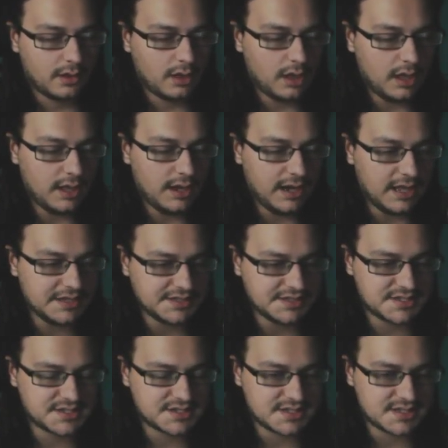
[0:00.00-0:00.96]
And
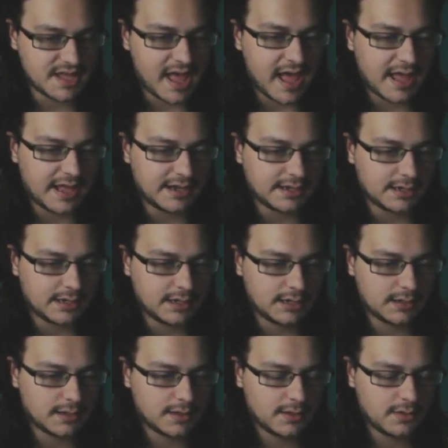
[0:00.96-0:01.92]
it's that
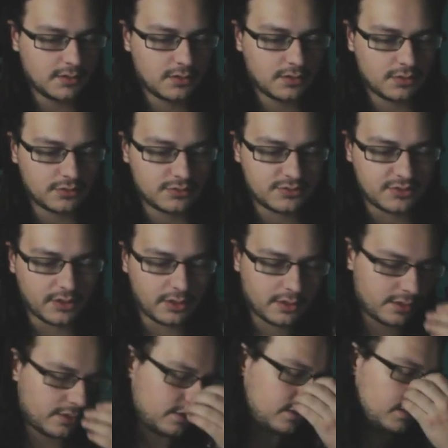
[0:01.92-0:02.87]

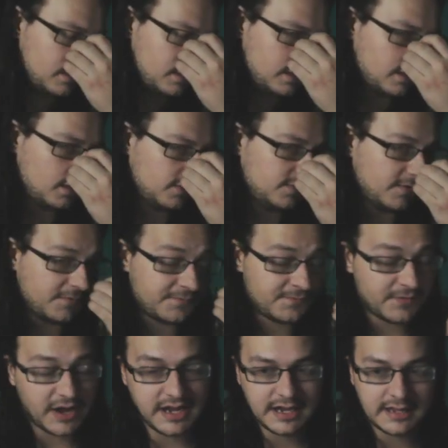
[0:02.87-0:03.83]
the the
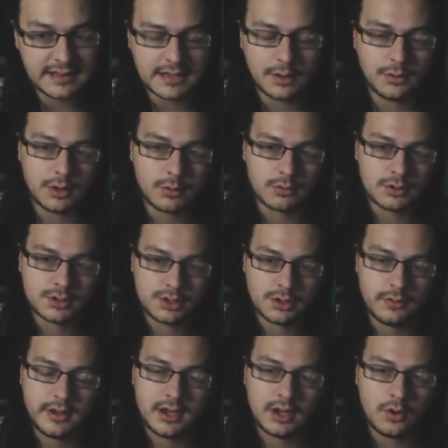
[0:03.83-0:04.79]
fighting that we were
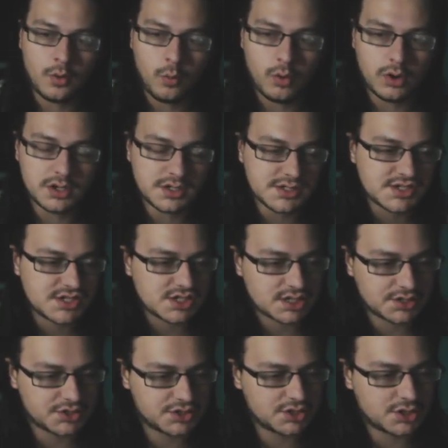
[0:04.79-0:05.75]
doing was
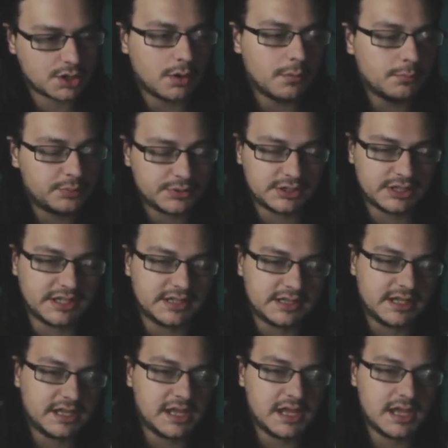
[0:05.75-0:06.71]

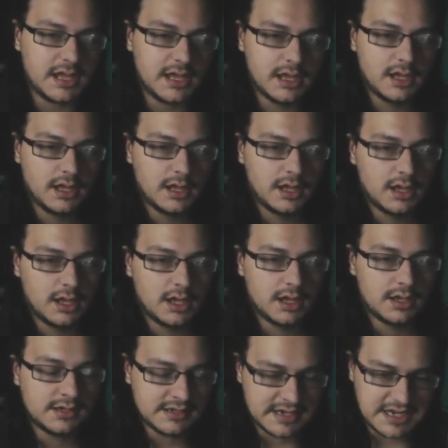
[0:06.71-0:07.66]
completely
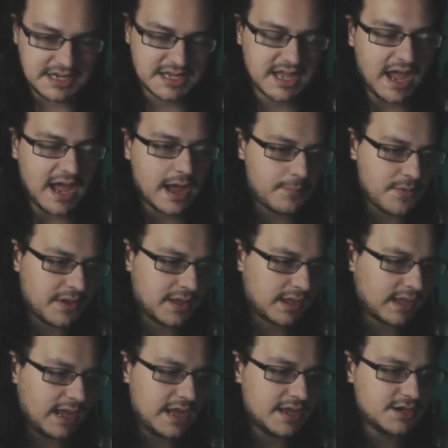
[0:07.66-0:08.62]
kneecapping
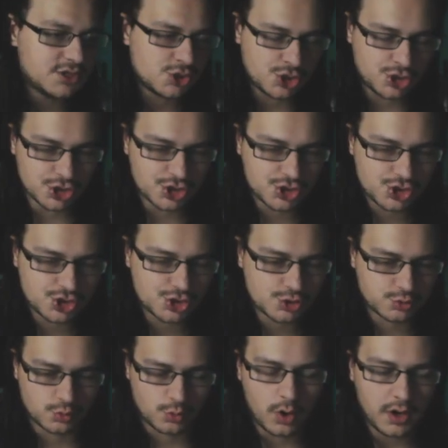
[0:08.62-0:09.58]
and
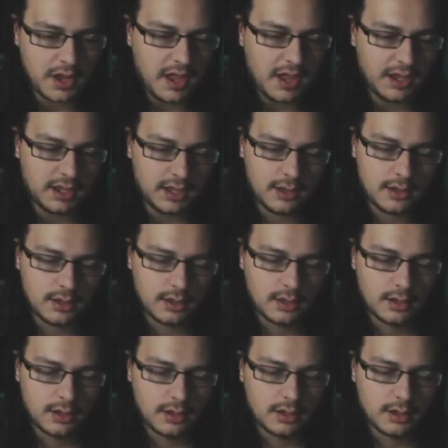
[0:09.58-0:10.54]
destroying
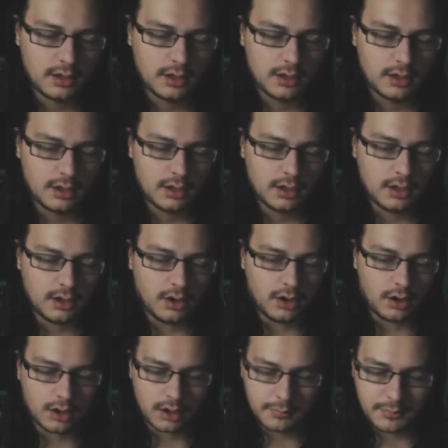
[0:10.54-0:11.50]

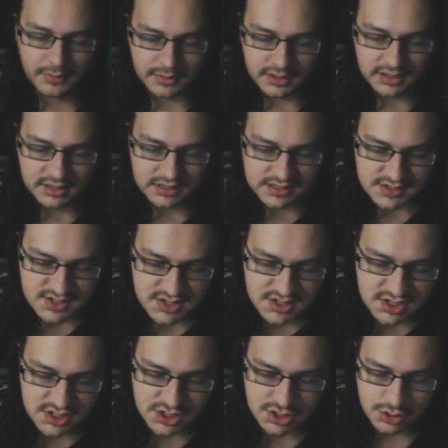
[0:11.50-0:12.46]
our abilities
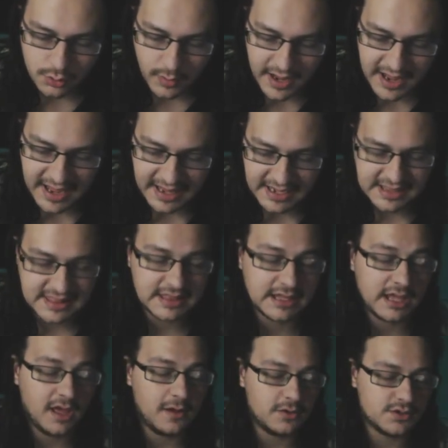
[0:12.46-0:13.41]
to do
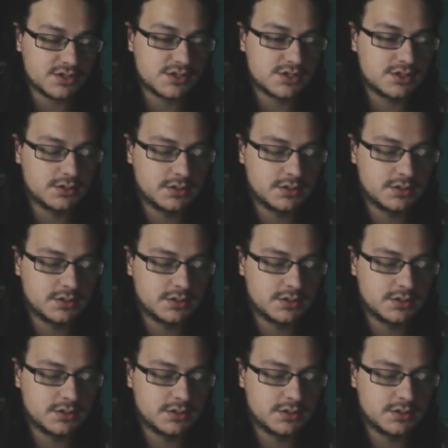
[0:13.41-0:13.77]
anything else.